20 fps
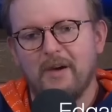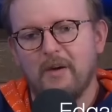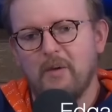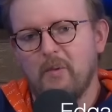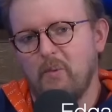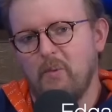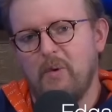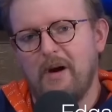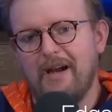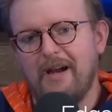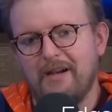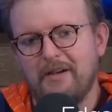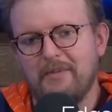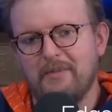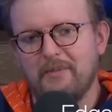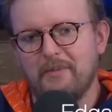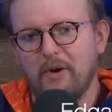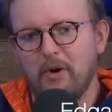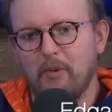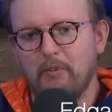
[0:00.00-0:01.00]

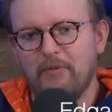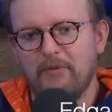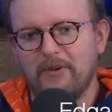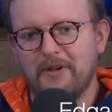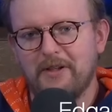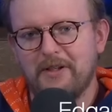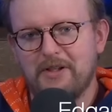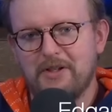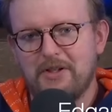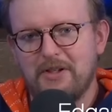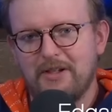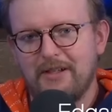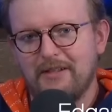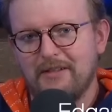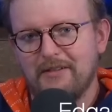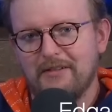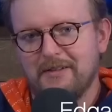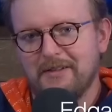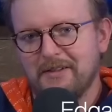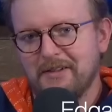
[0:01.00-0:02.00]
wide Hopeful
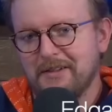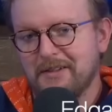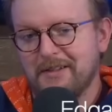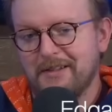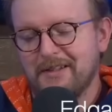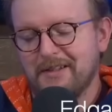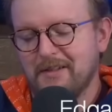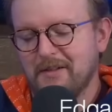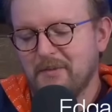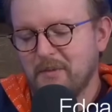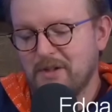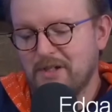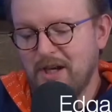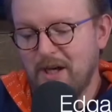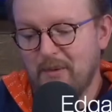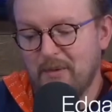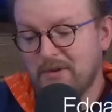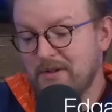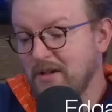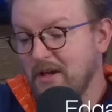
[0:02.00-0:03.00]
Initiate, which
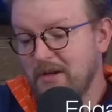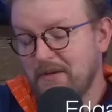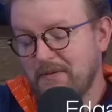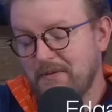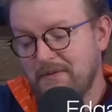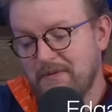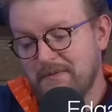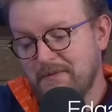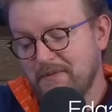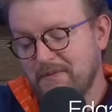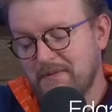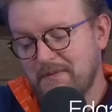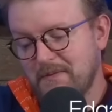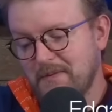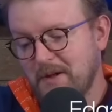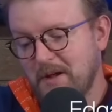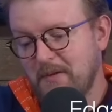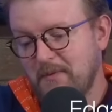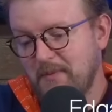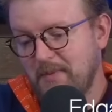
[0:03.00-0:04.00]
I would not have,
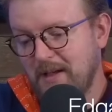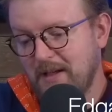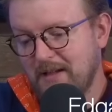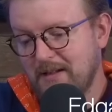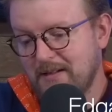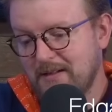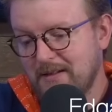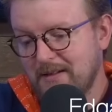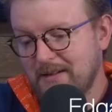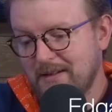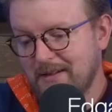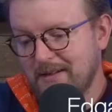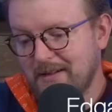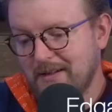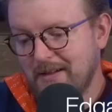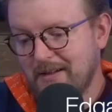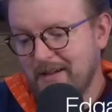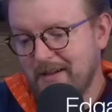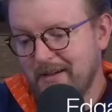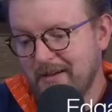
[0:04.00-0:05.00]
not have picked.
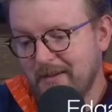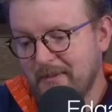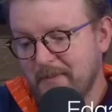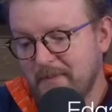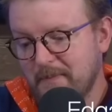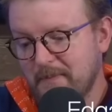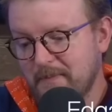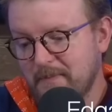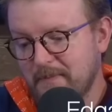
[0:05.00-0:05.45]
Um...